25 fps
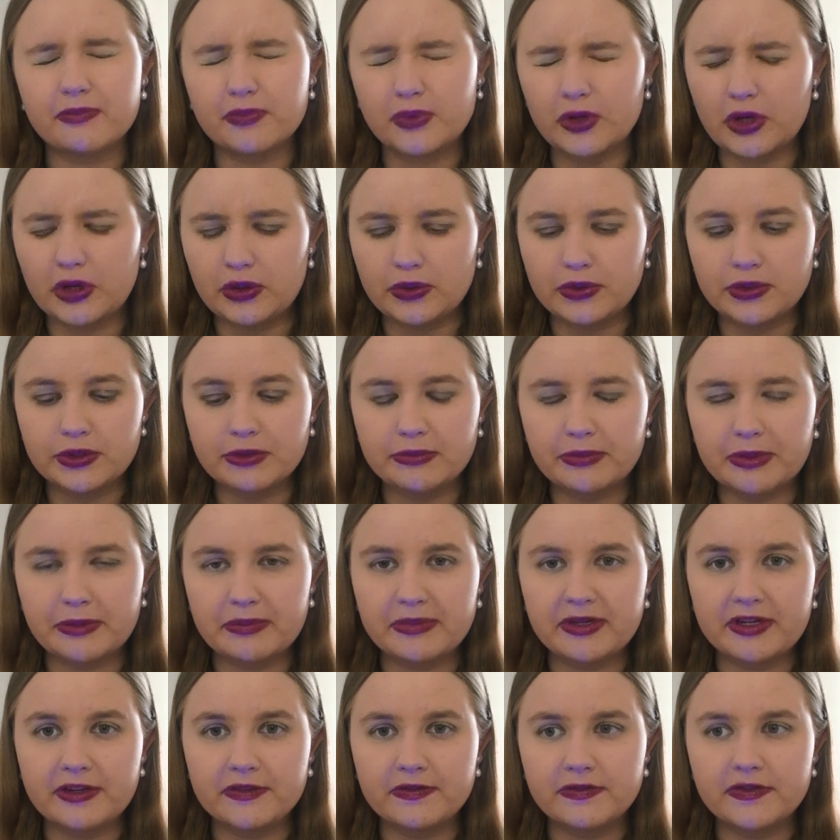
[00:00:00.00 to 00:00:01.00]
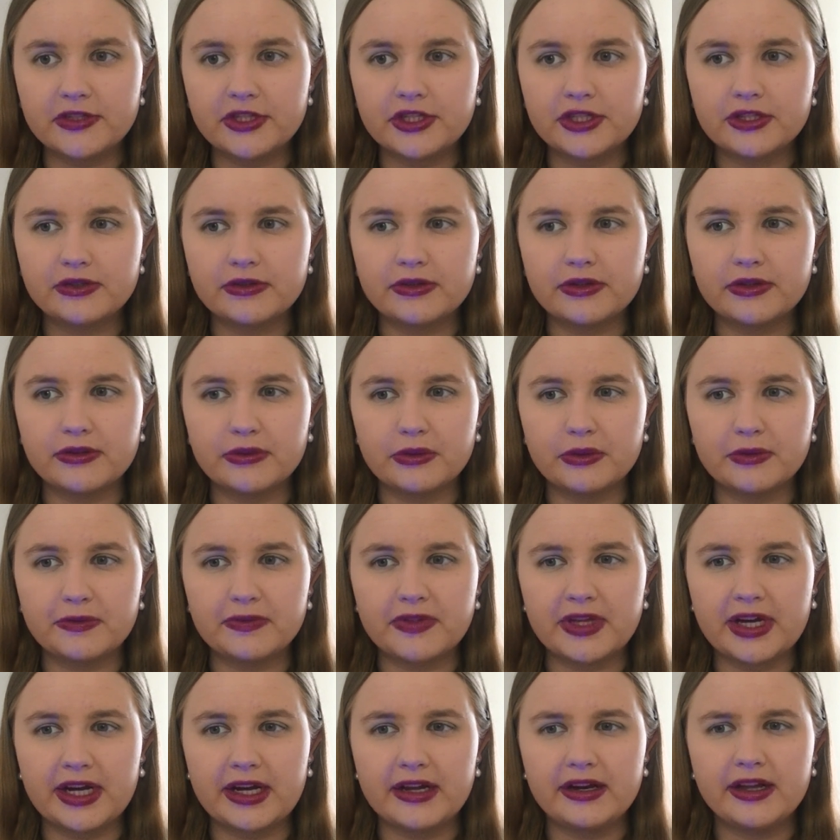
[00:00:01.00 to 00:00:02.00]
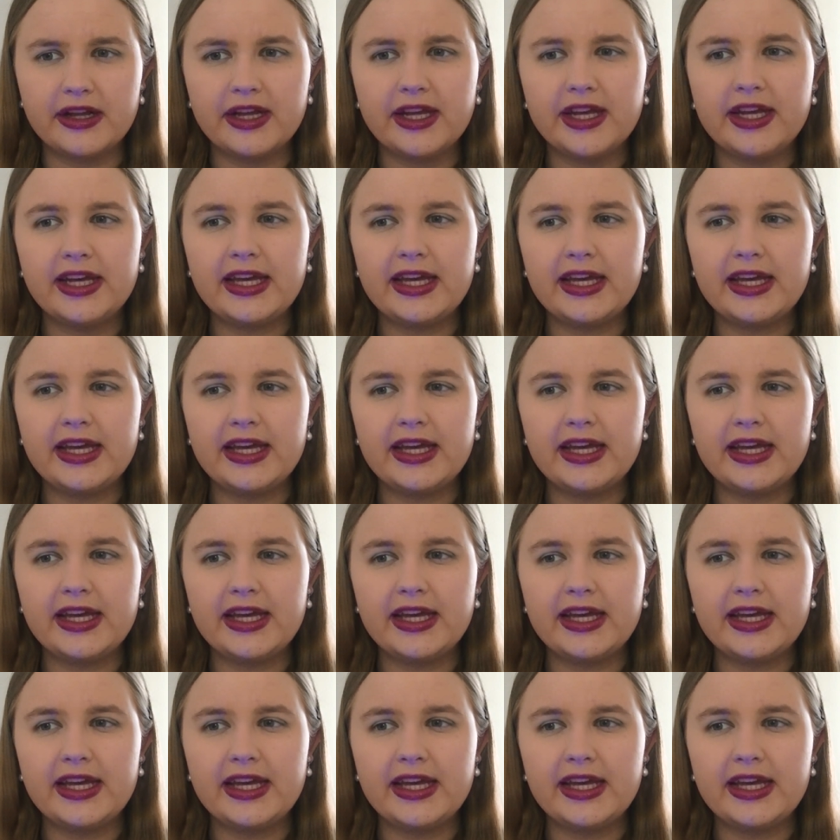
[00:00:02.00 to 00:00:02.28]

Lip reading: goals will be beneficial and all of that,